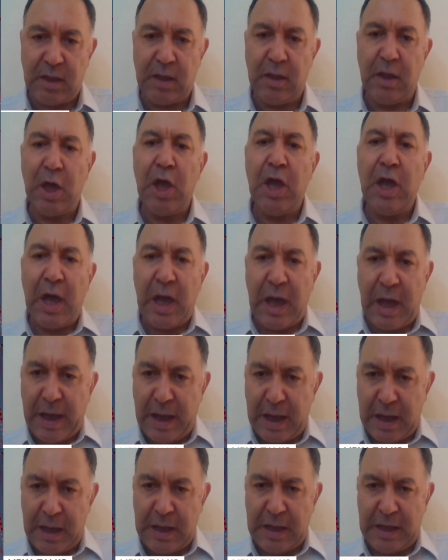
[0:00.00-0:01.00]
in
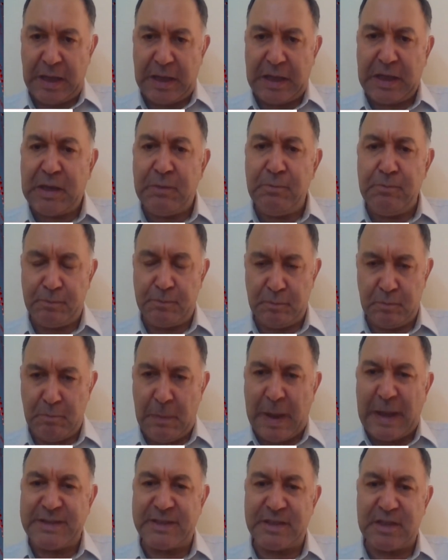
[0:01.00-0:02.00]
uh,
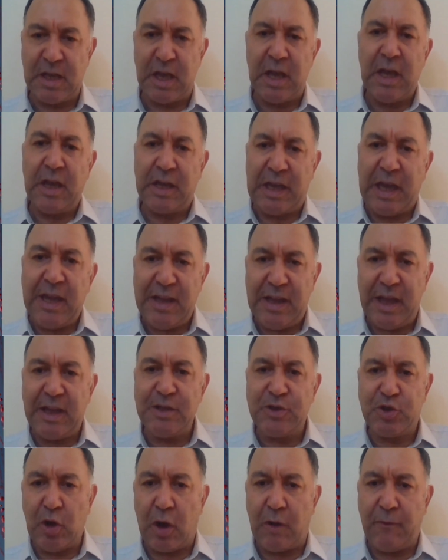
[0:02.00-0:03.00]
mass
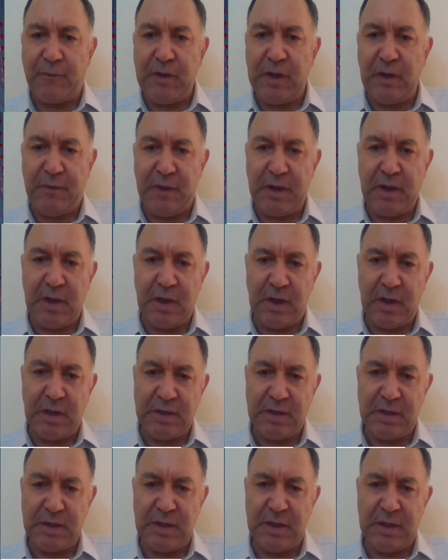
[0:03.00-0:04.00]
killings of Lib
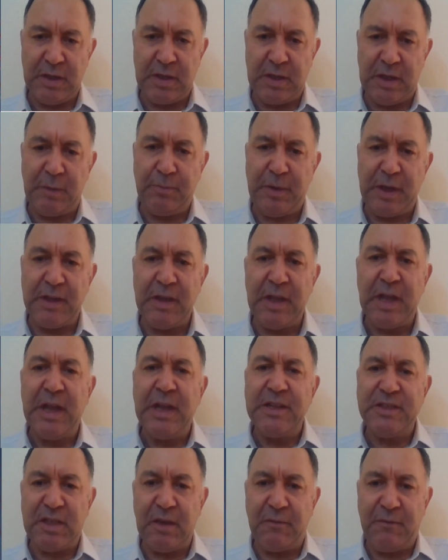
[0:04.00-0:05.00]
uh,
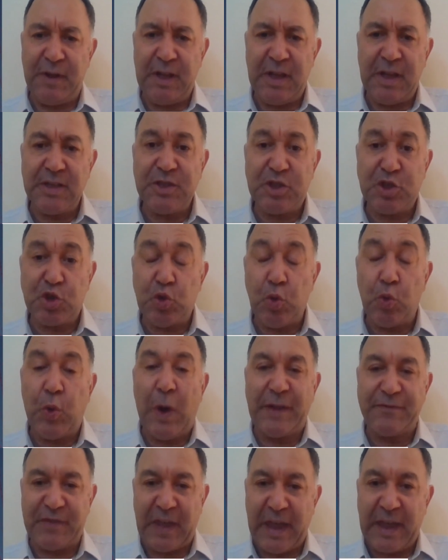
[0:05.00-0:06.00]
Libyan civilians. To
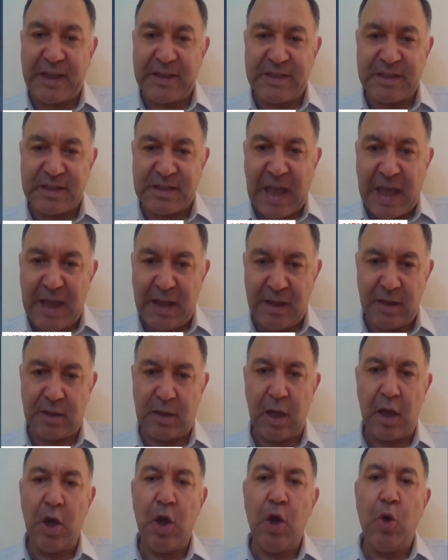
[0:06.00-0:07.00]
what
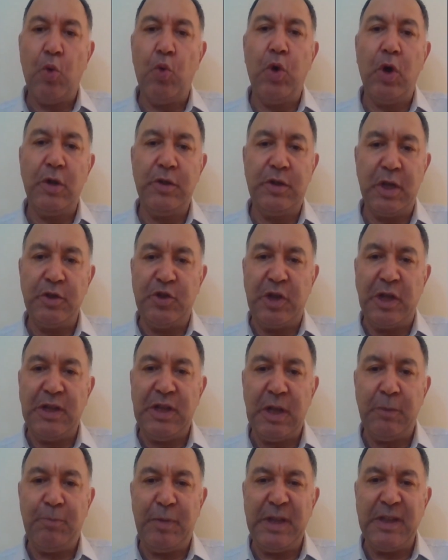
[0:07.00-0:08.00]
extent would the
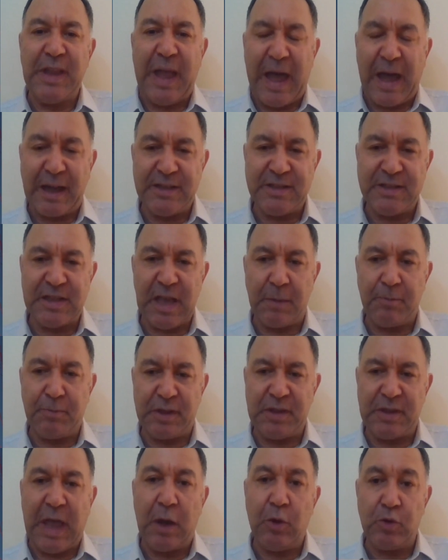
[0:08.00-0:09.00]
Libyan
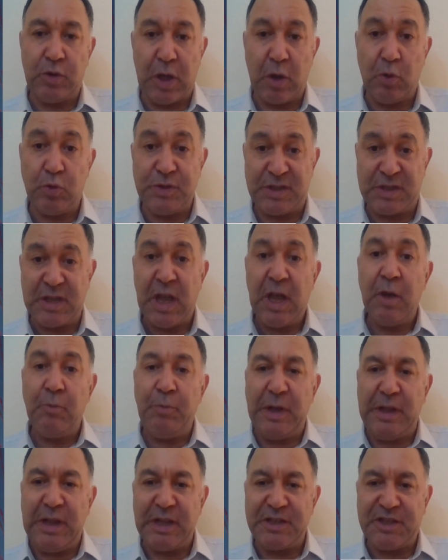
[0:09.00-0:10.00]
accept that those
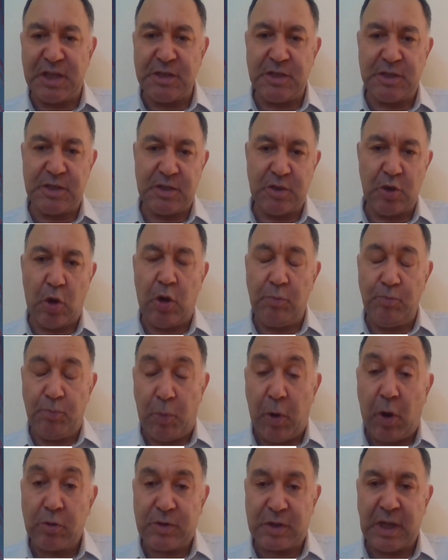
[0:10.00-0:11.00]
militias
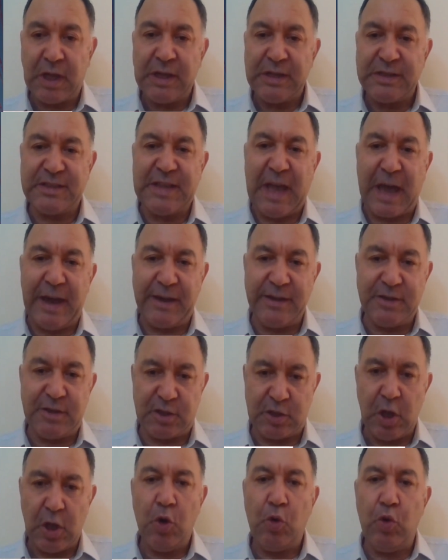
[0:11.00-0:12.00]
on both
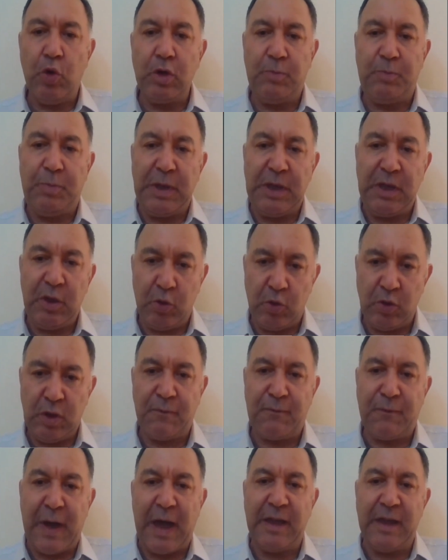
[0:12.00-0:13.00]
sides would be
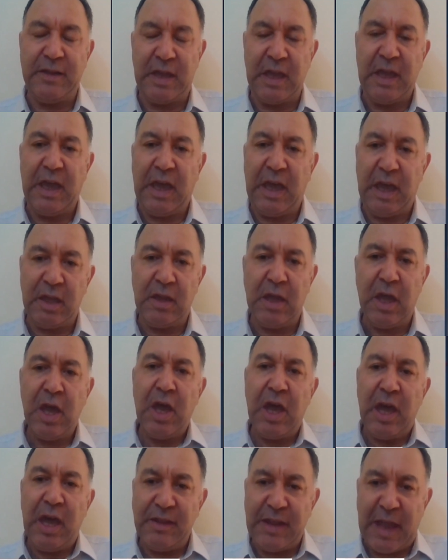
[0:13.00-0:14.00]
unified in
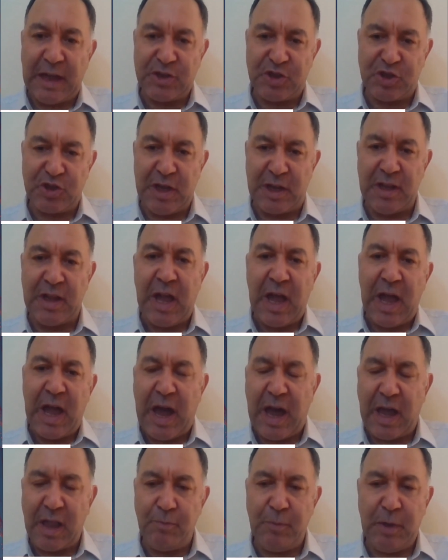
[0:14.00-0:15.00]
a national
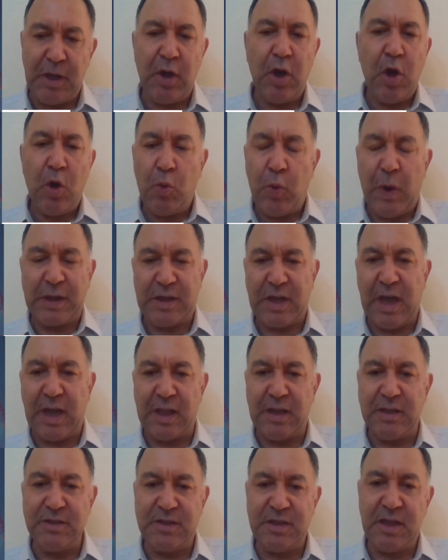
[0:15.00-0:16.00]
army? What
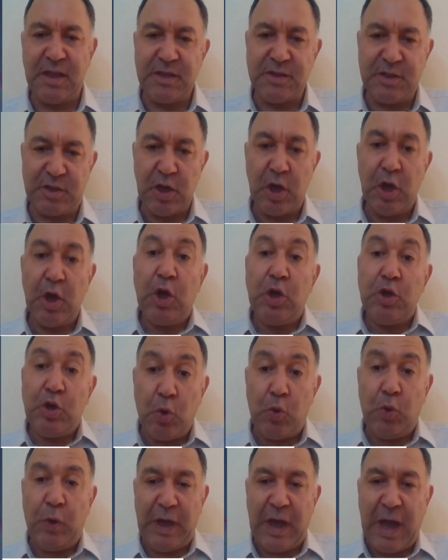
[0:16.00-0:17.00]
guarantees
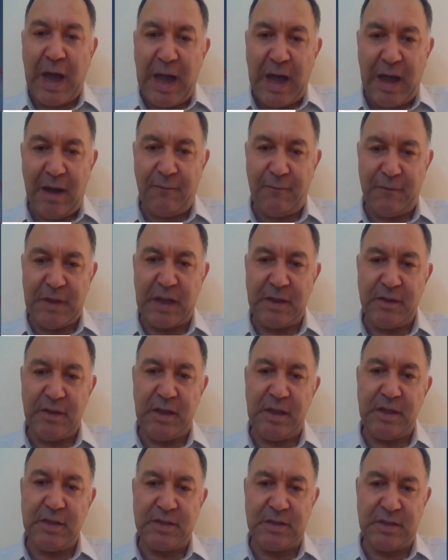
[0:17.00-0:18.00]
do we have
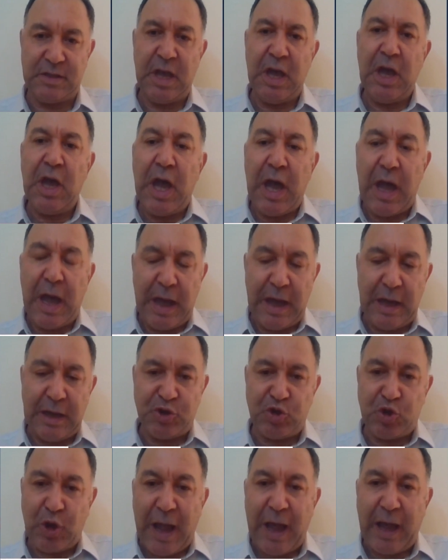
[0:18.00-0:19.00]
that these
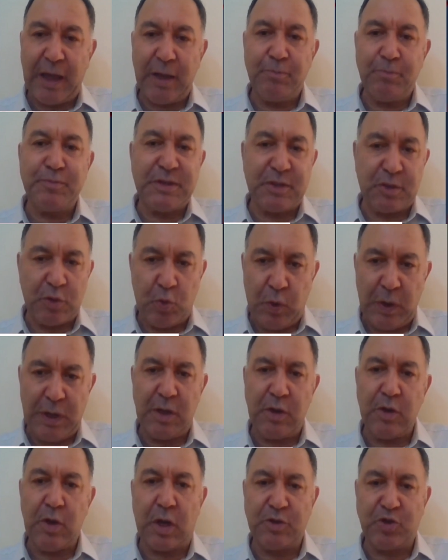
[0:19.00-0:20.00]
uh, tribes
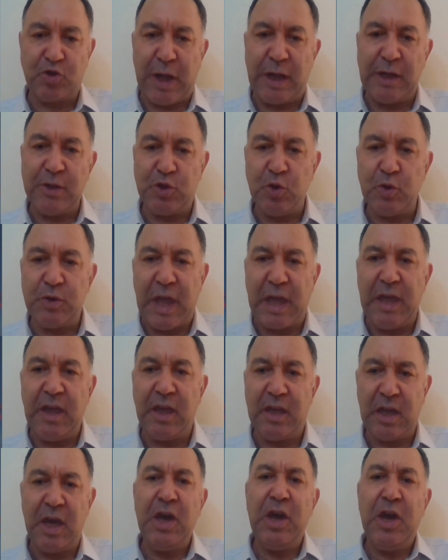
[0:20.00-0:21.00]
will not try to
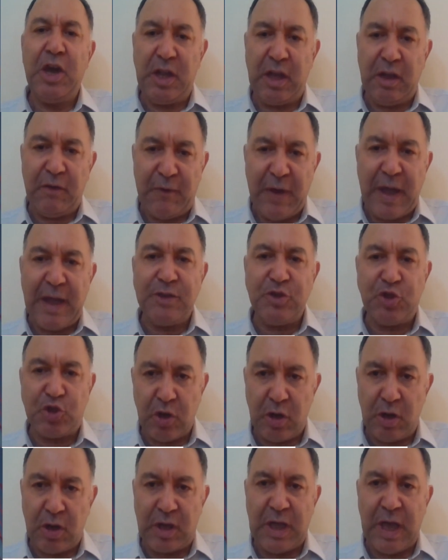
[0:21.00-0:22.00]
take
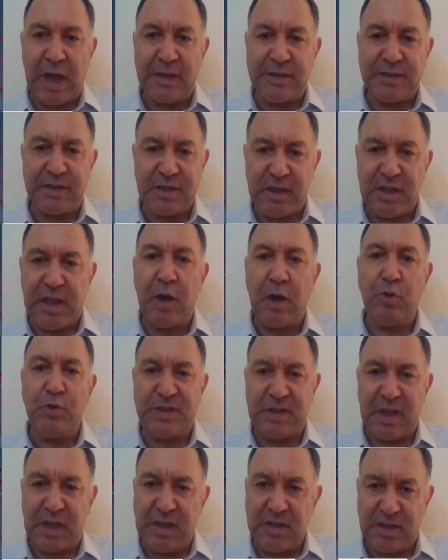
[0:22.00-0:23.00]
revenge against
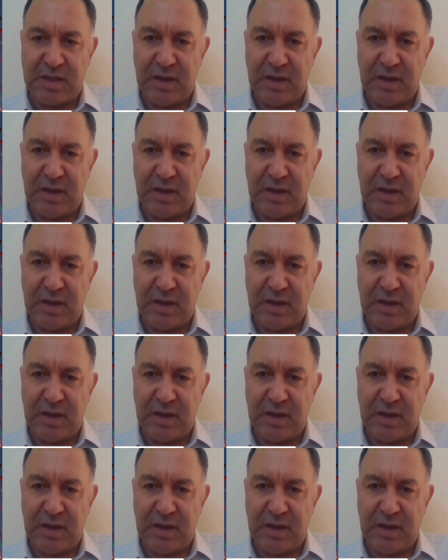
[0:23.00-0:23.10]
those